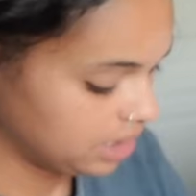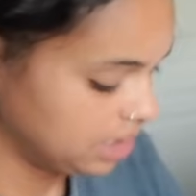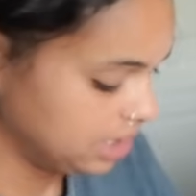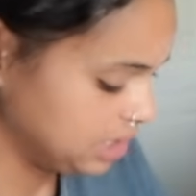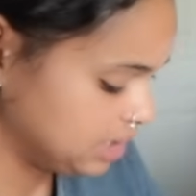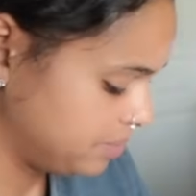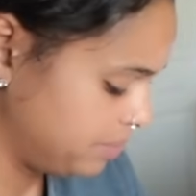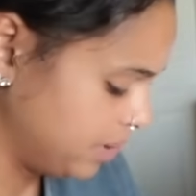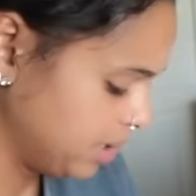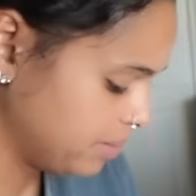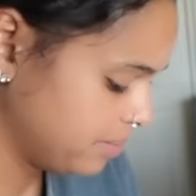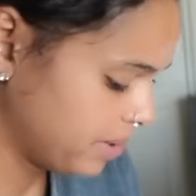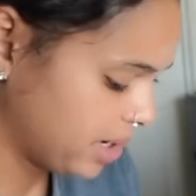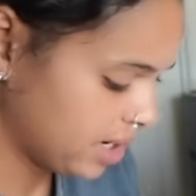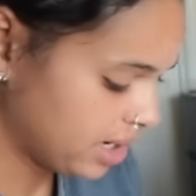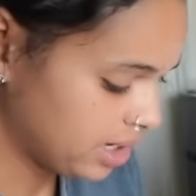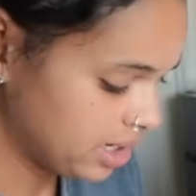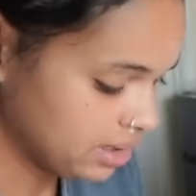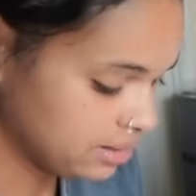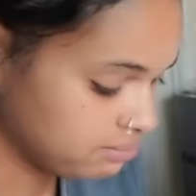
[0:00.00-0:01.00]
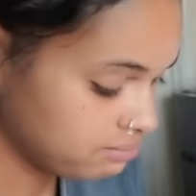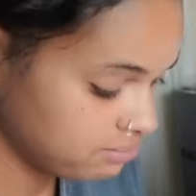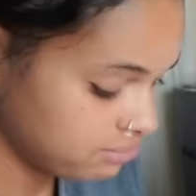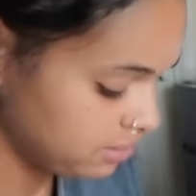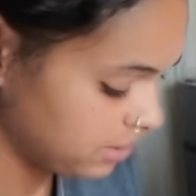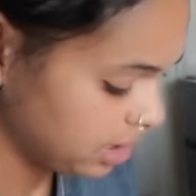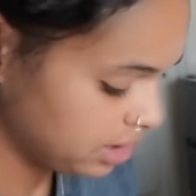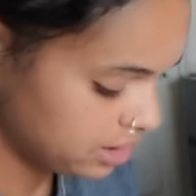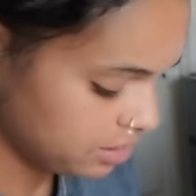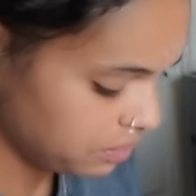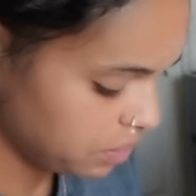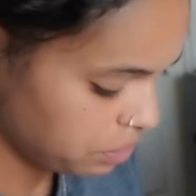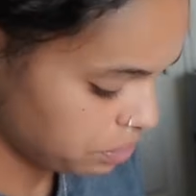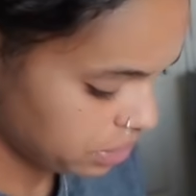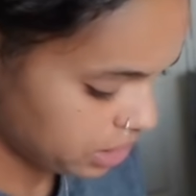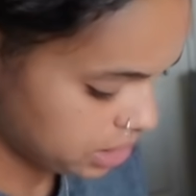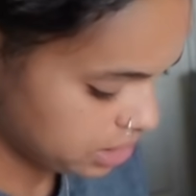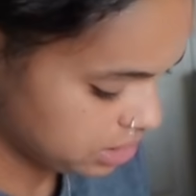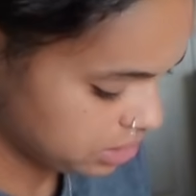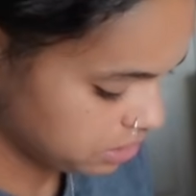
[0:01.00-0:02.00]
in this big bag. Nothing but
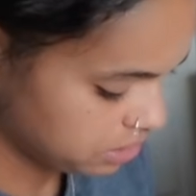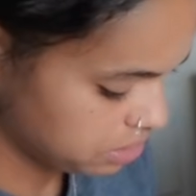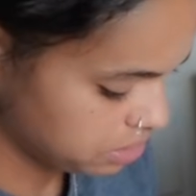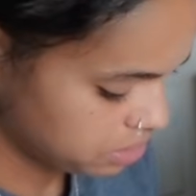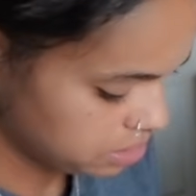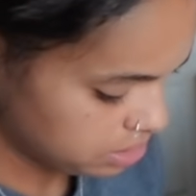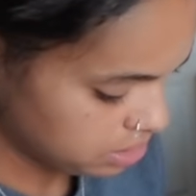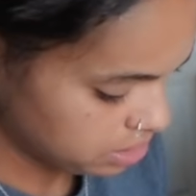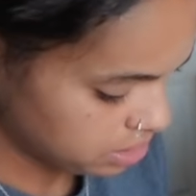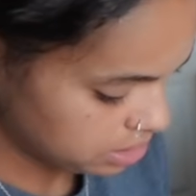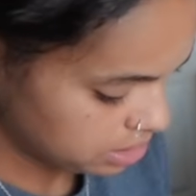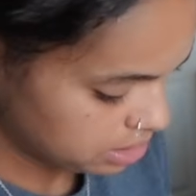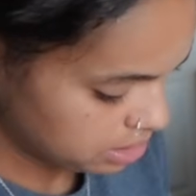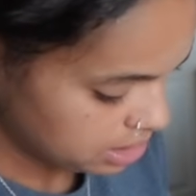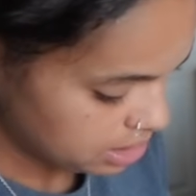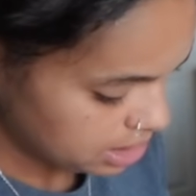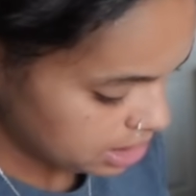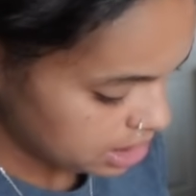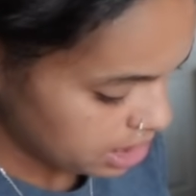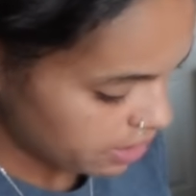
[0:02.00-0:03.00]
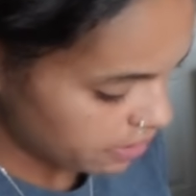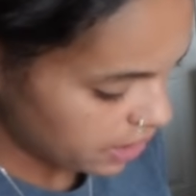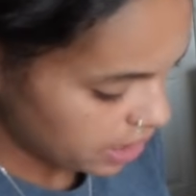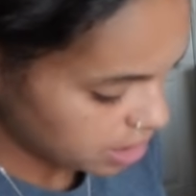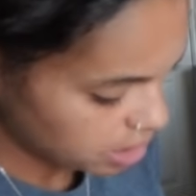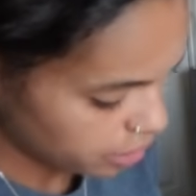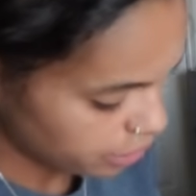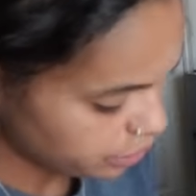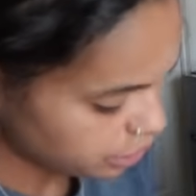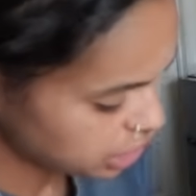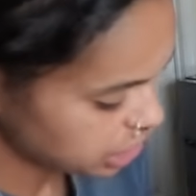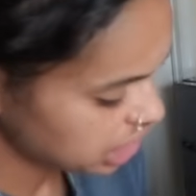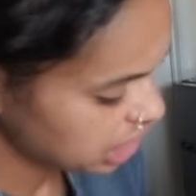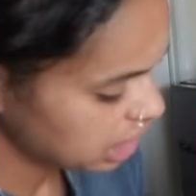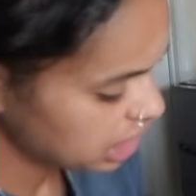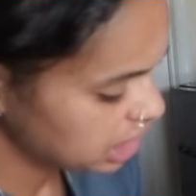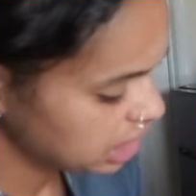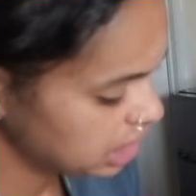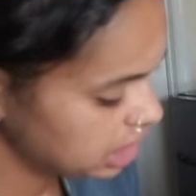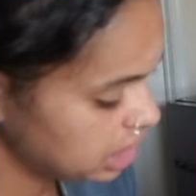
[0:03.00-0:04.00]
press on. Thank you,
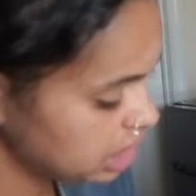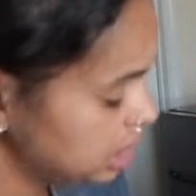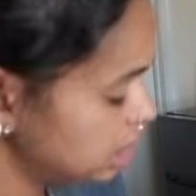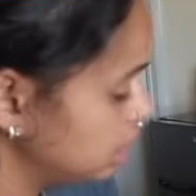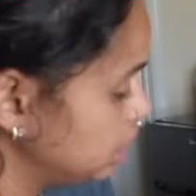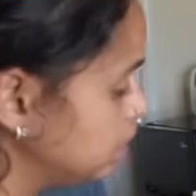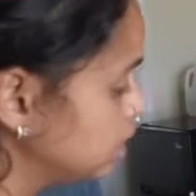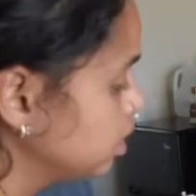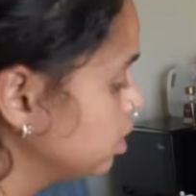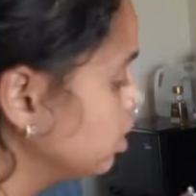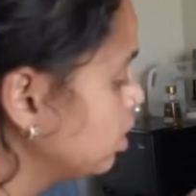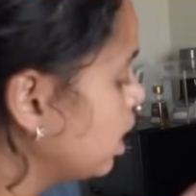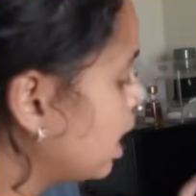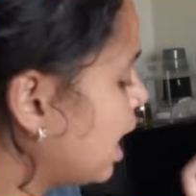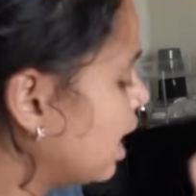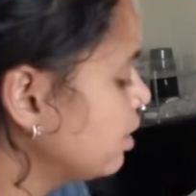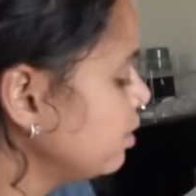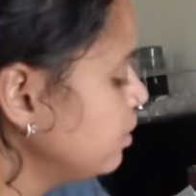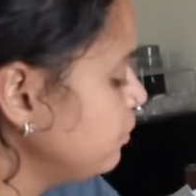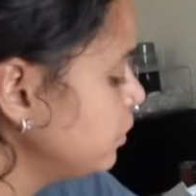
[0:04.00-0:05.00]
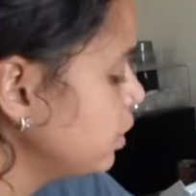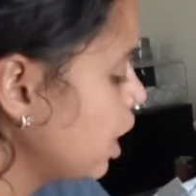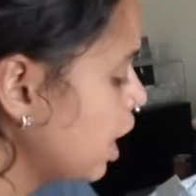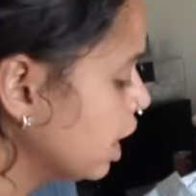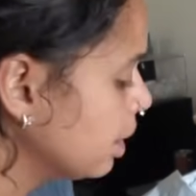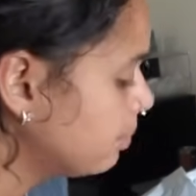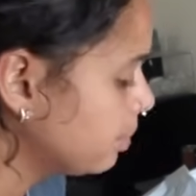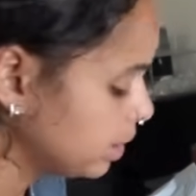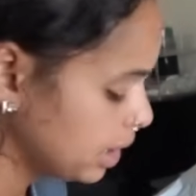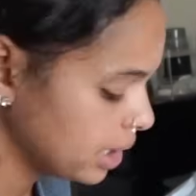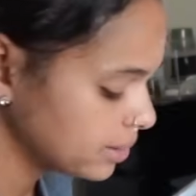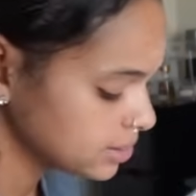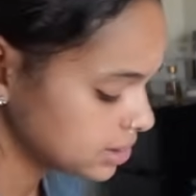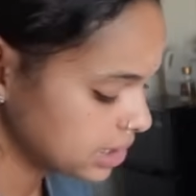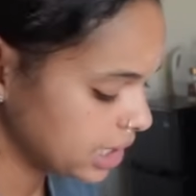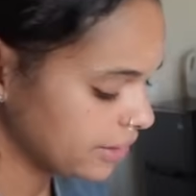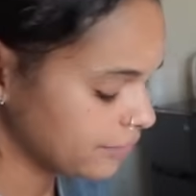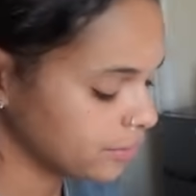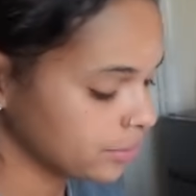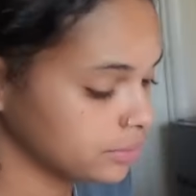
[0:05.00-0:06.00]
Shein. I don't even know how to
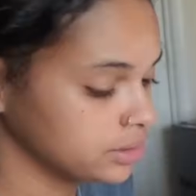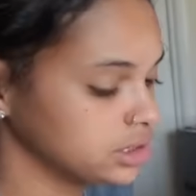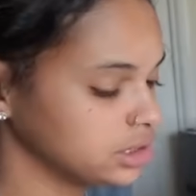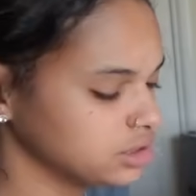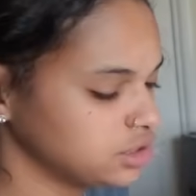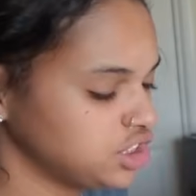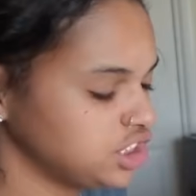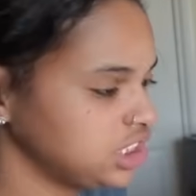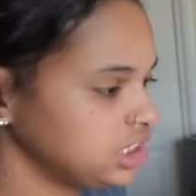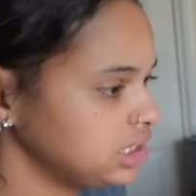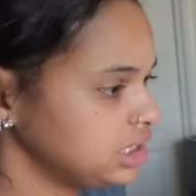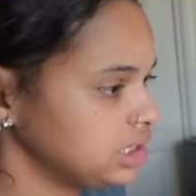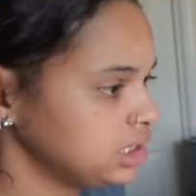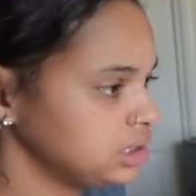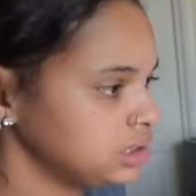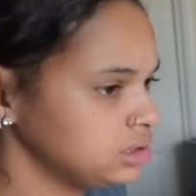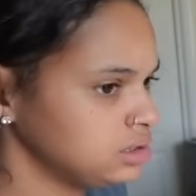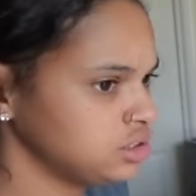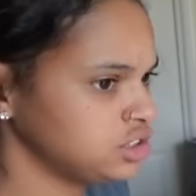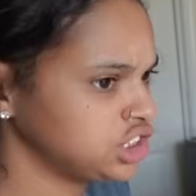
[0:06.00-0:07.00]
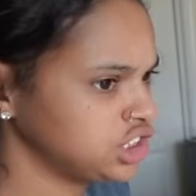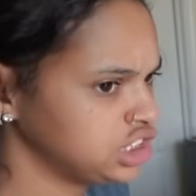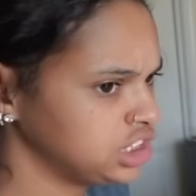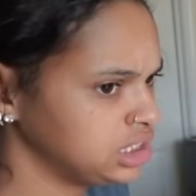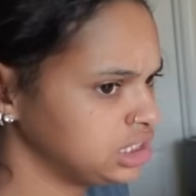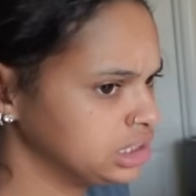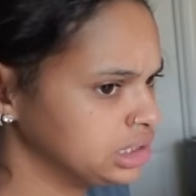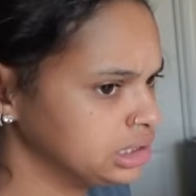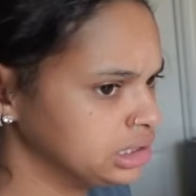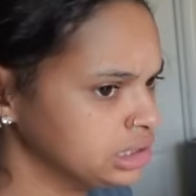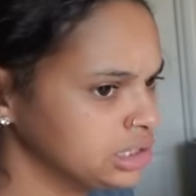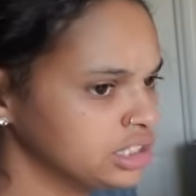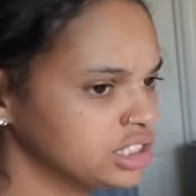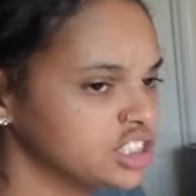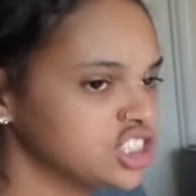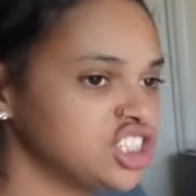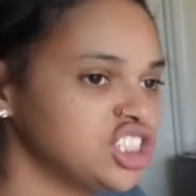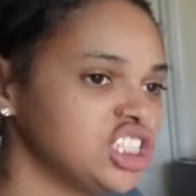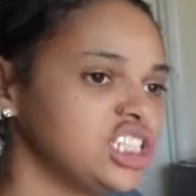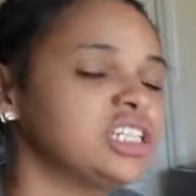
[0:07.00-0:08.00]
pronounce that for real. Shein.
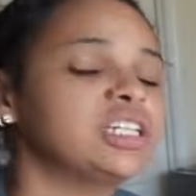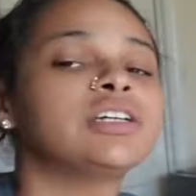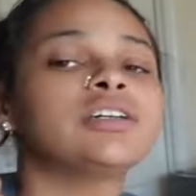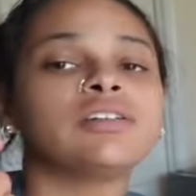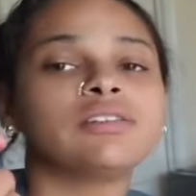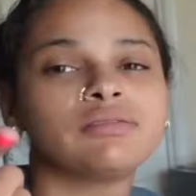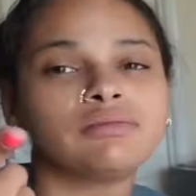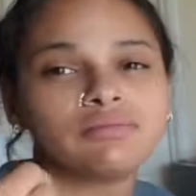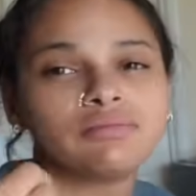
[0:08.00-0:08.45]
Here's